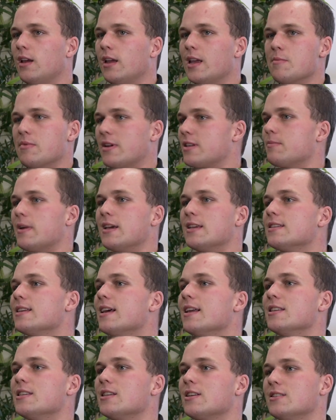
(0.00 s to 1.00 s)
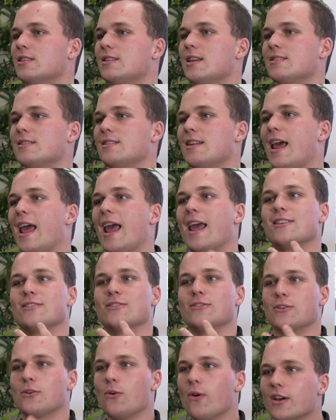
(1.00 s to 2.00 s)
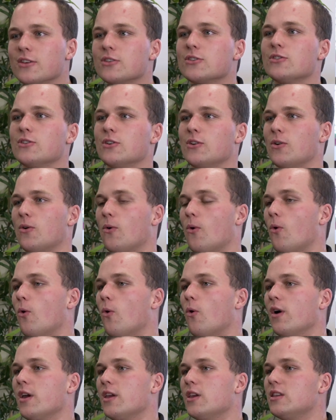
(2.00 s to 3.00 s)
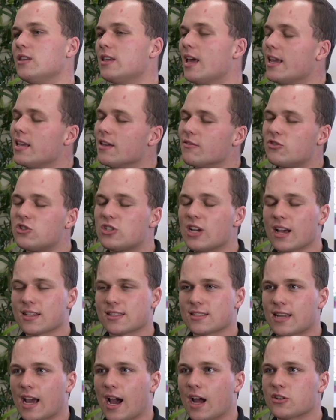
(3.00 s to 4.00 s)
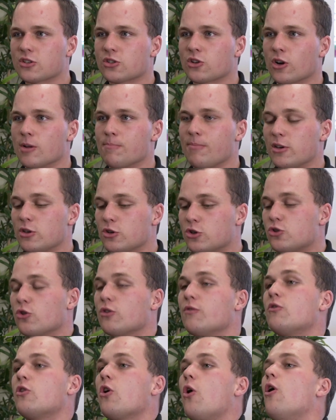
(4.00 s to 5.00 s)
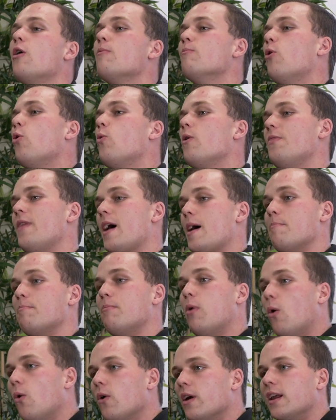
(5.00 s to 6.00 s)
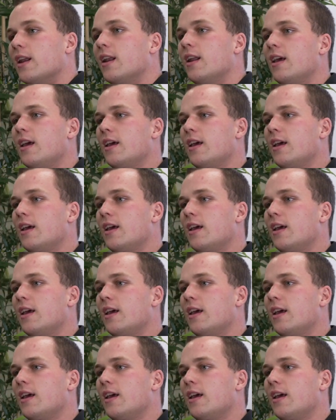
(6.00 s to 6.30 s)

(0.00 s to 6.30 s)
if it doesn't make sense, because it doesn't answer the question, or, yeah, you've just touched on it, but you should have gone more with that point.